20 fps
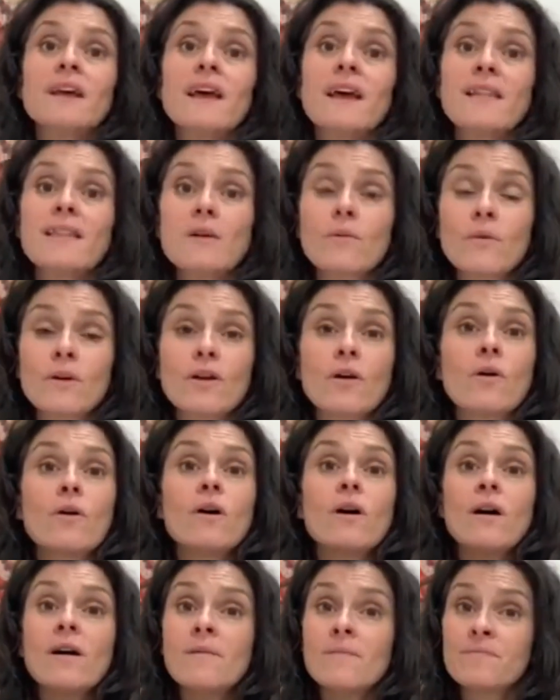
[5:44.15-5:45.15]
and then we go
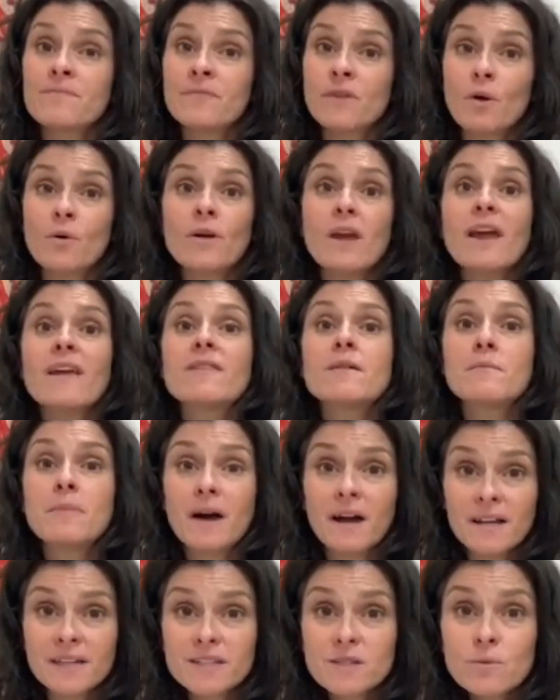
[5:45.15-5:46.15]
up, okay, the
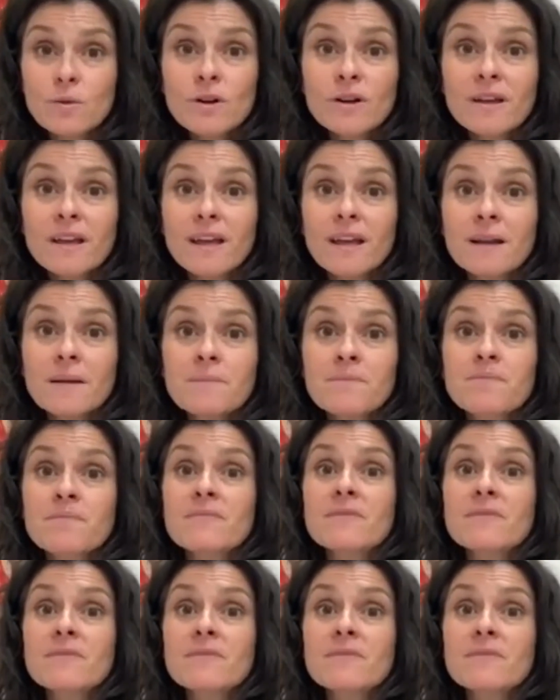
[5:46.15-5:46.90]
body's working,